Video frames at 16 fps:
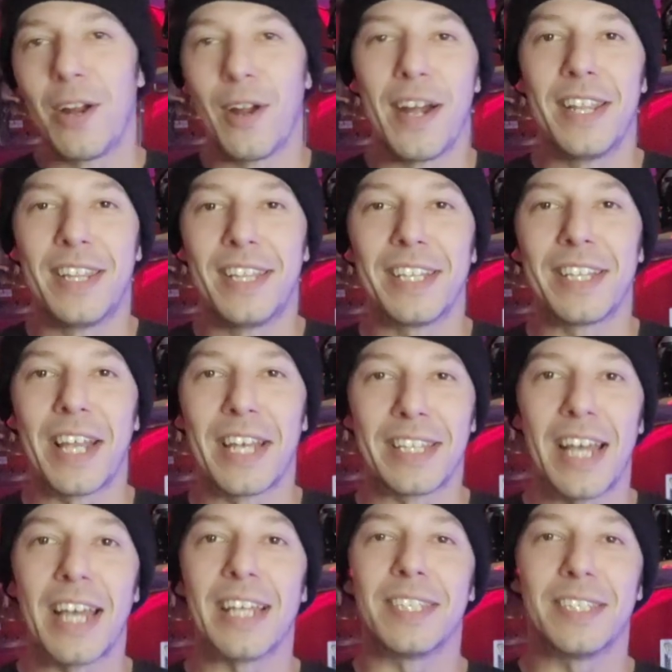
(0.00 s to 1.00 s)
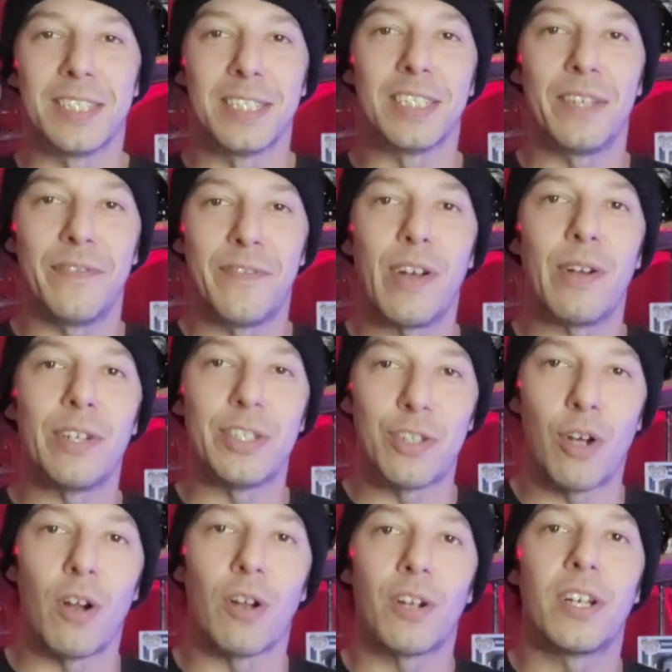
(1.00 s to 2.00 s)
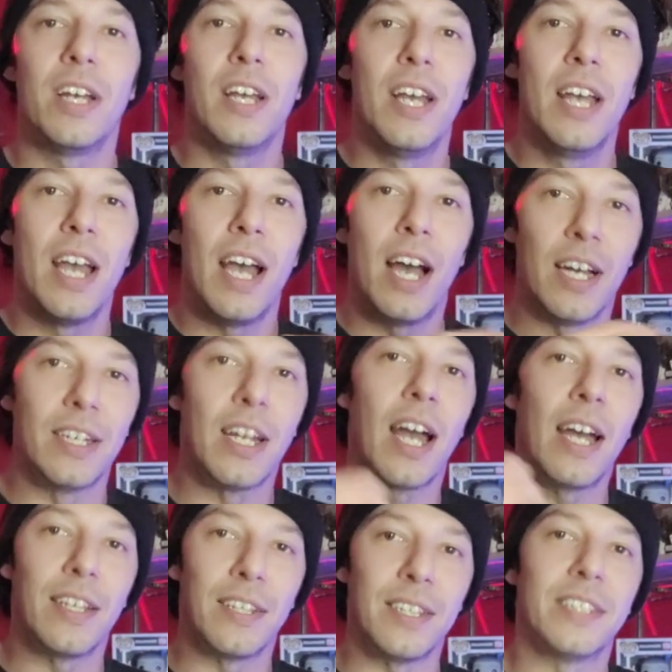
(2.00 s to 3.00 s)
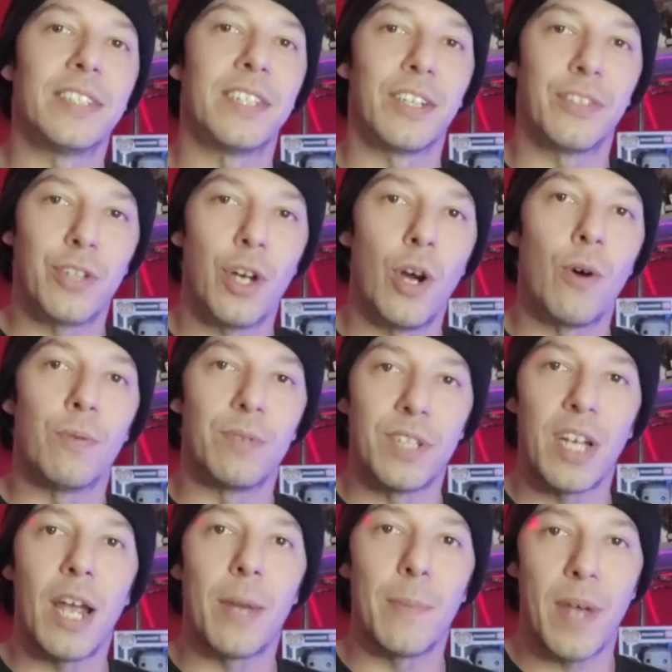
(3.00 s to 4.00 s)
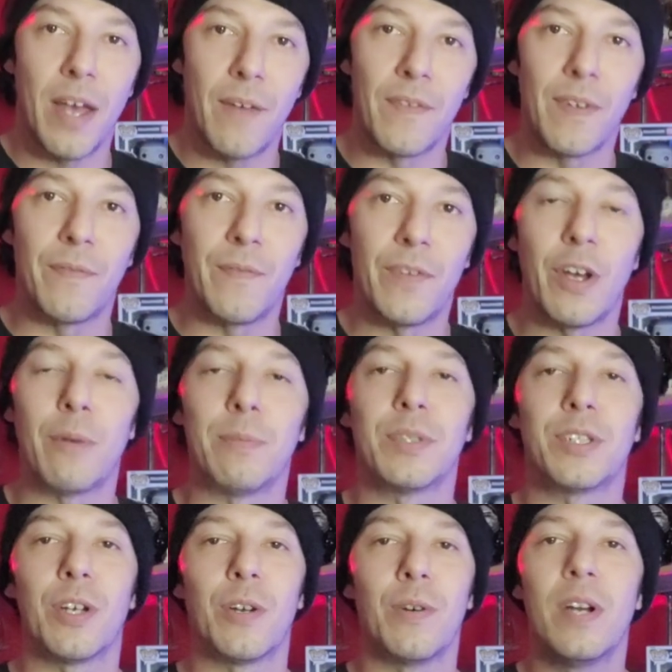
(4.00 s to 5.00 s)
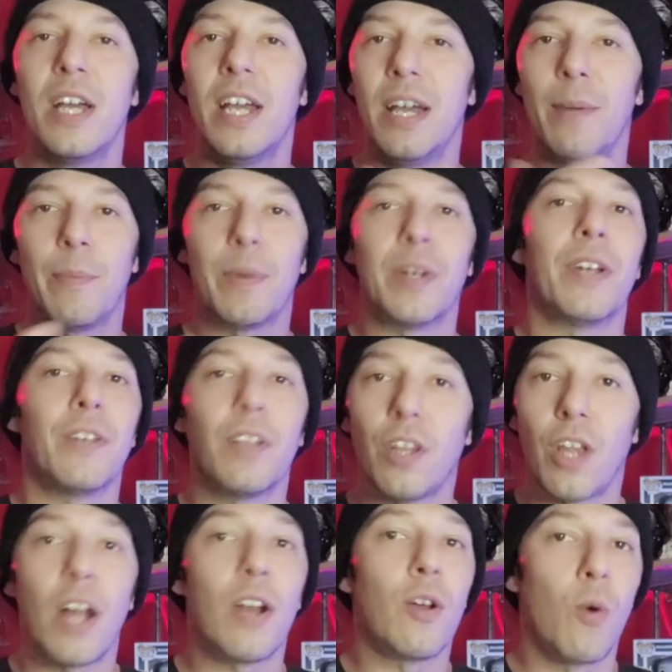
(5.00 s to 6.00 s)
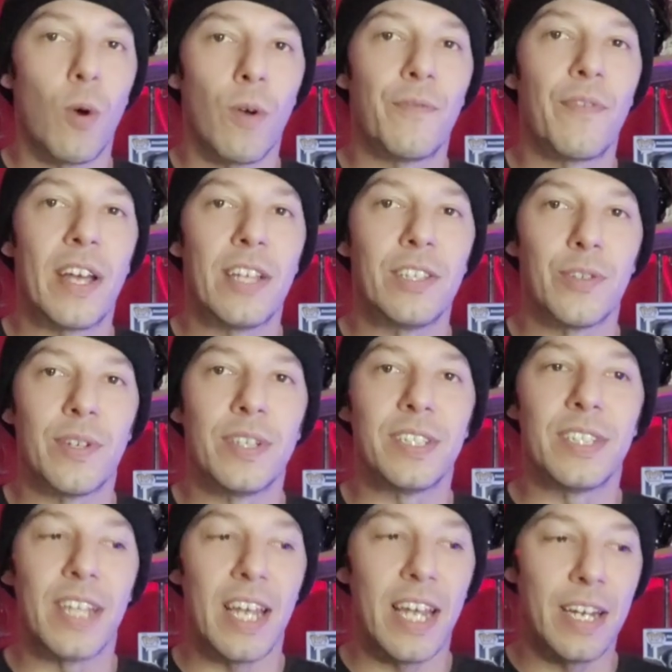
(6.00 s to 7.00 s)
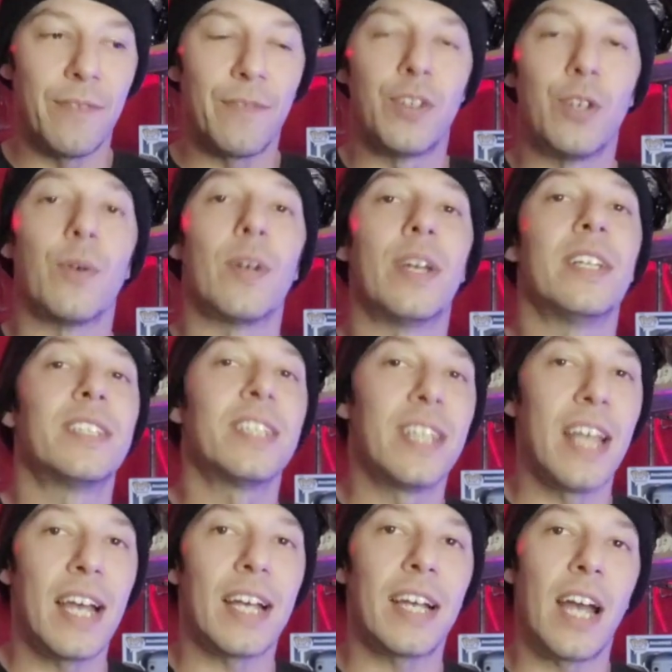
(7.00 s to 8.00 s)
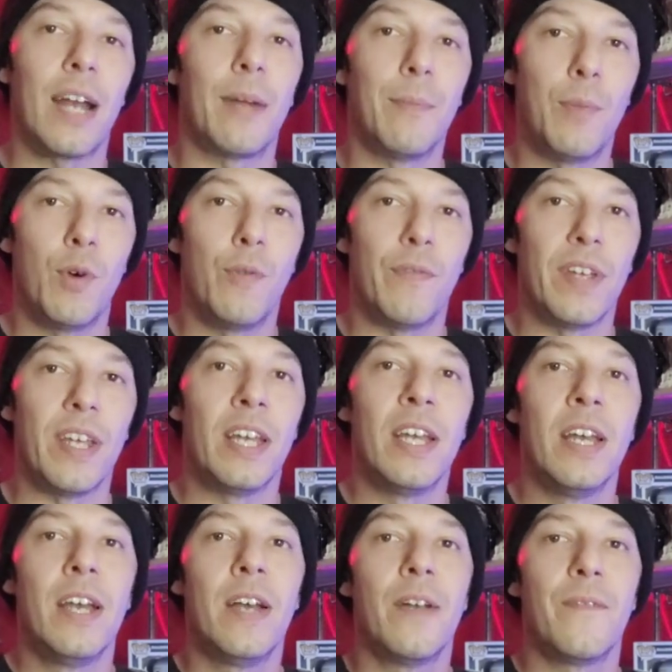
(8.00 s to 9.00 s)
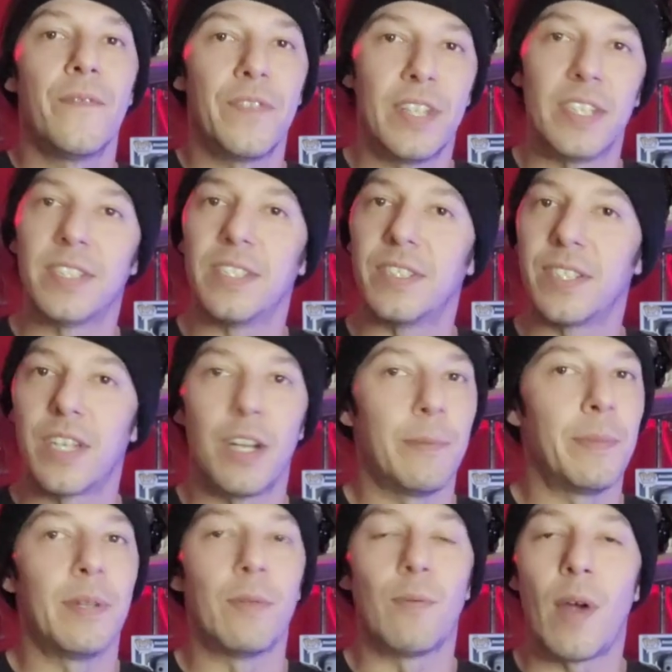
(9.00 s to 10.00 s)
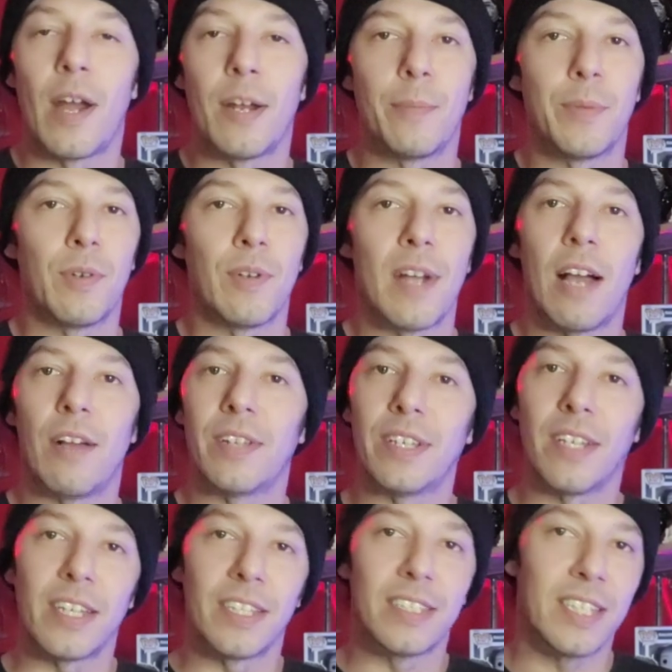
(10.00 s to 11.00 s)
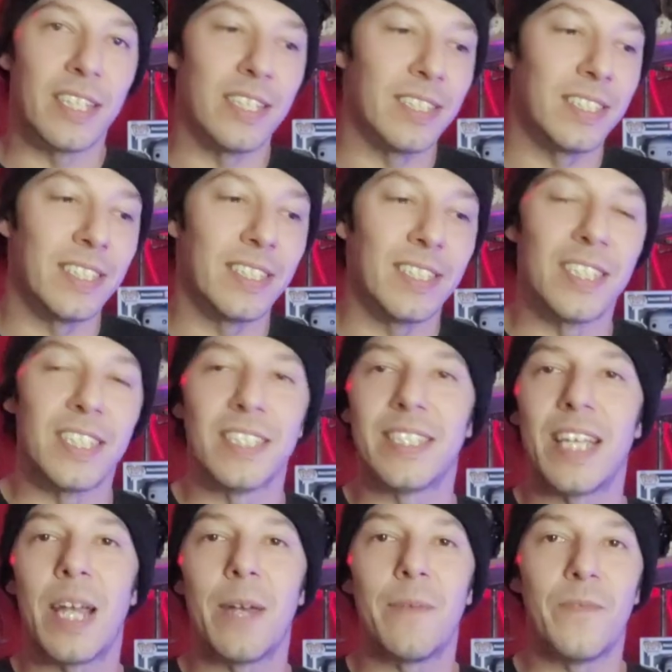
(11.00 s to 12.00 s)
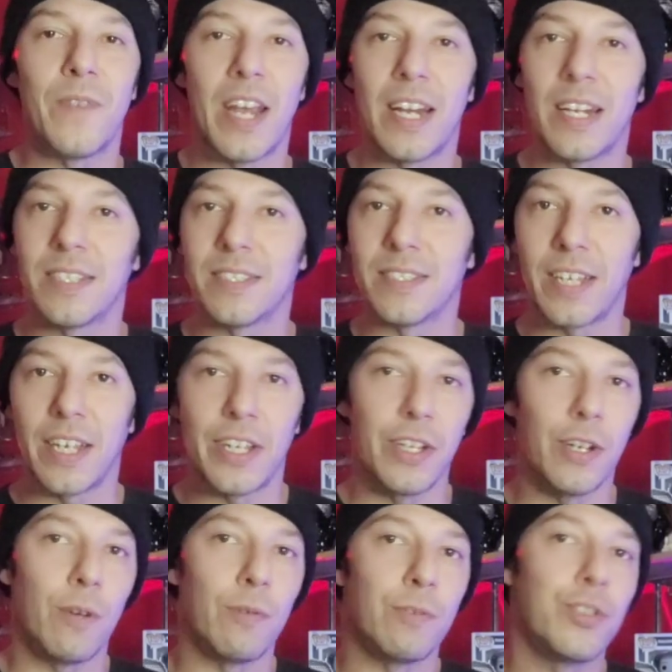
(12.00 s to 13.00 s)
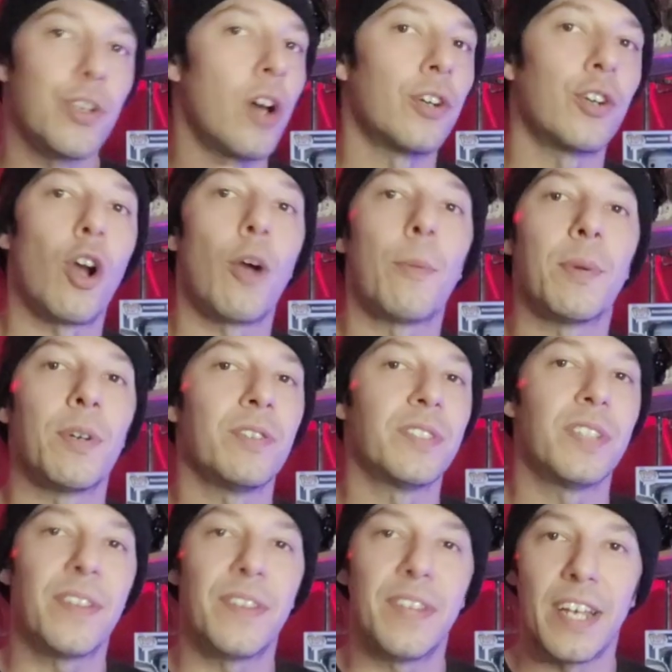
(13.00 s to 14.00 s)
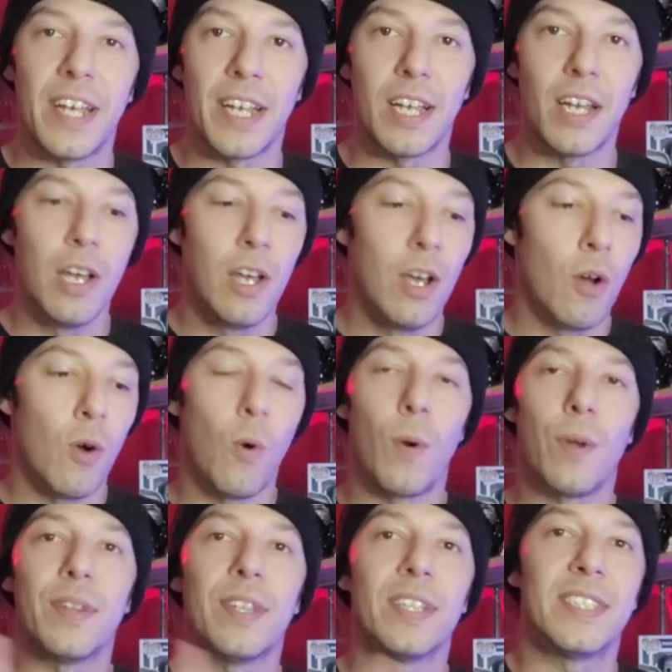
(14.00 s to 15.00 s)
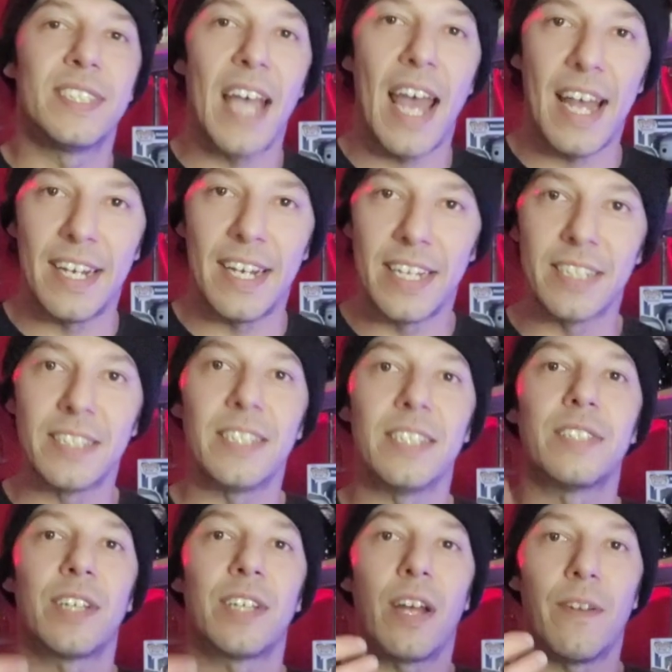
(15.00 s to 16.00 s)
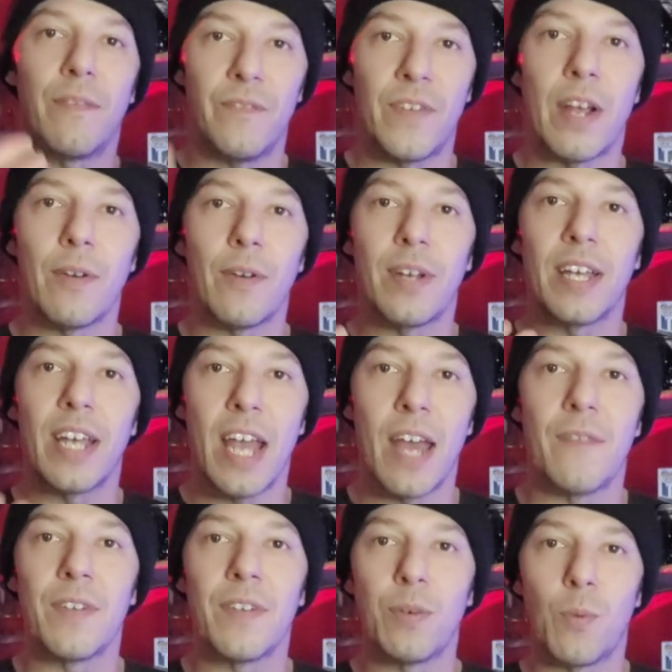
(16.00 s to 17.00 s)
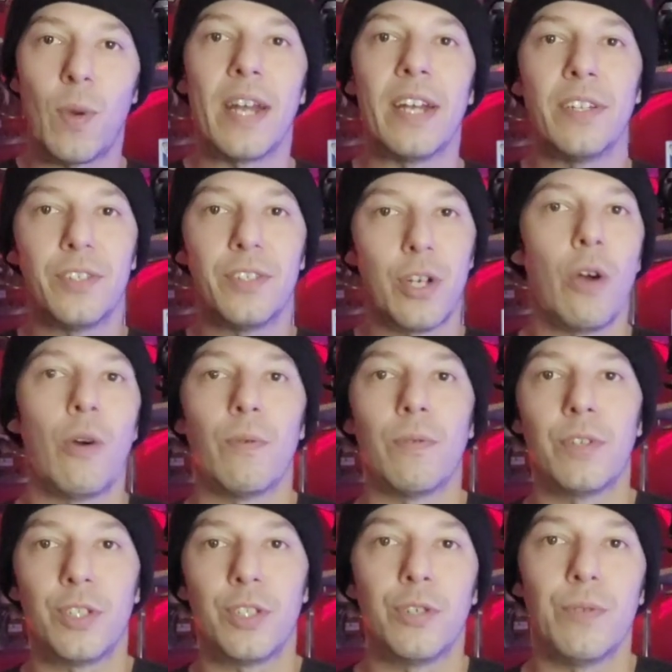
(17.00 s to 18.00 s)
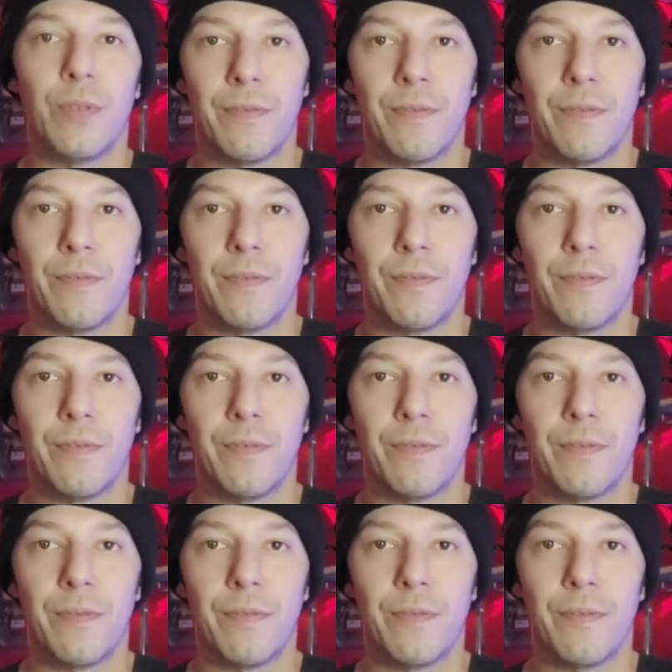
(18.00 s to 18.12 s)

Or anything like that. This is a very dark a nihilistic tone type heavy film. So, but a lot of horror fans are into that. And if you're into that kind of movie, this is going to be right up your alley. Like I said, this is in the same vein as like, you know, John Carpenter's The Thing or The Sadness. It's got a very heavy weighted tone to the